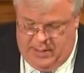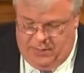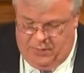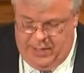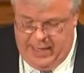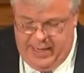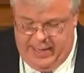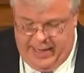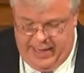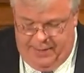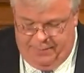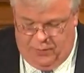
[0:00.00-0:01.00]
we added
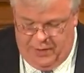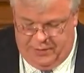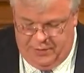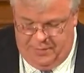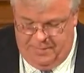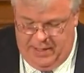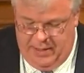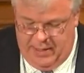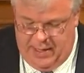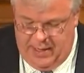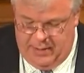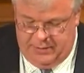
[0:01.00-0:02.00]
$8.2 million
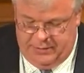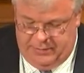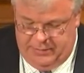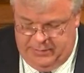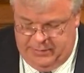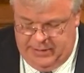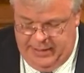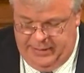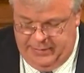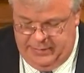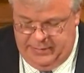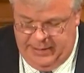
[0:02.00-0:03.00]
to
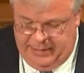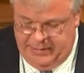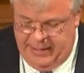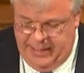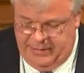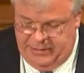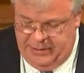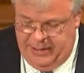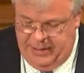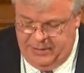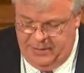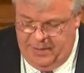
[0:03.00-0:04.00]

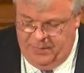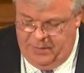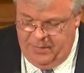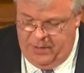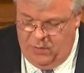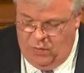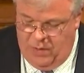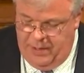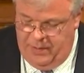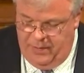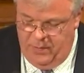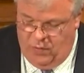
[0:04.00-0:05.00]
TCSG to implement a
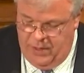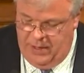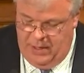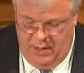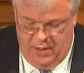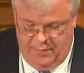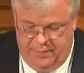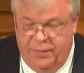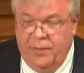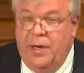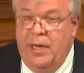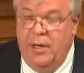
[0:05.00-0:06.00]
one year of a
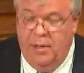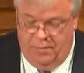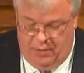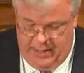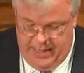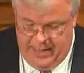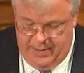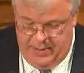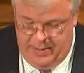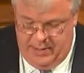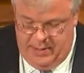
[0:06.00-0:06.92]
3-year plan